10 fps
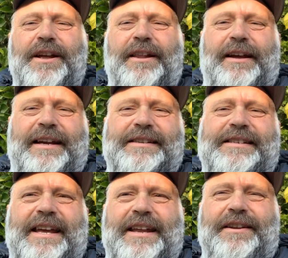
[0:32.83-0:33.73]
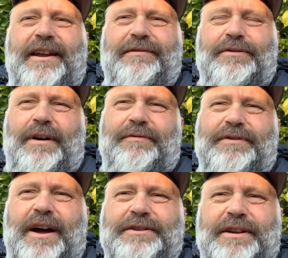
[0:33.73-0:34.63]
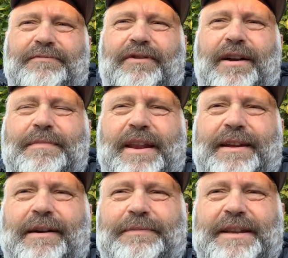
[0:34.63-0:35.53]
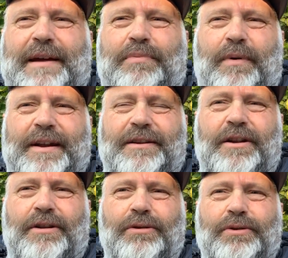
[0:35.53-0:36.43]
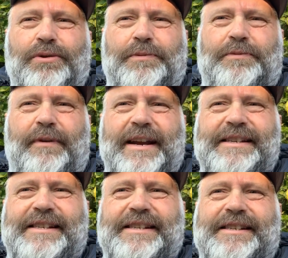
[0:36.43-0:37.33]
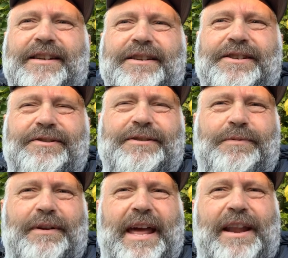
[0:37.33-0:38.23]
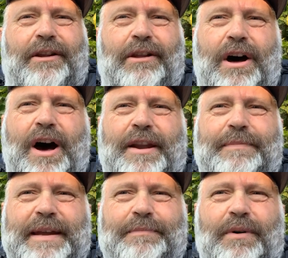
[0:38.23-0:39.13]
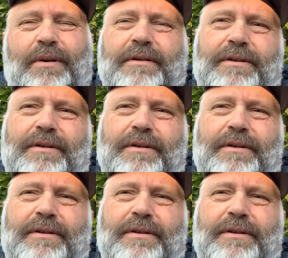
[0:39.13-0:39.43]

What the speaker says: like I said, even though I've not done very many up to that point looped races, so this one had a lot of people.